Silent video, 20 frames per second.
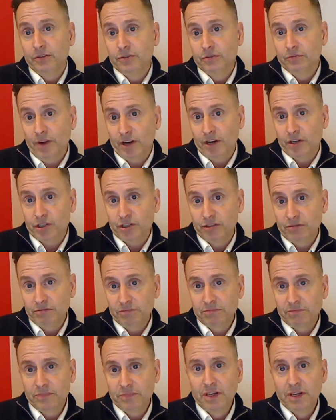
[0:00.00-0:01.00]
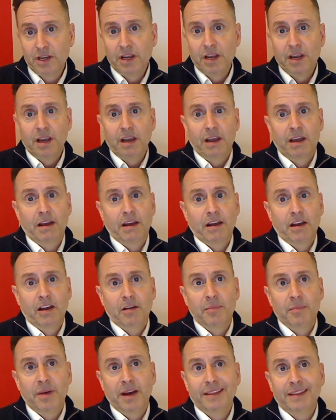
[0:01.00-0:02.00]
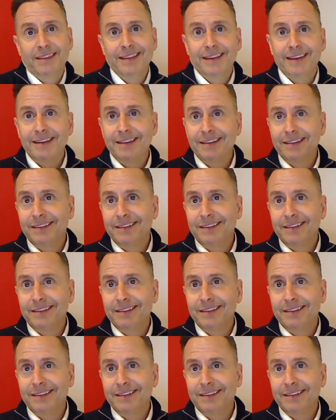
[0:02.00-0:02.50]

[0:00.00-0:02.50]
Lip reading: direction. I think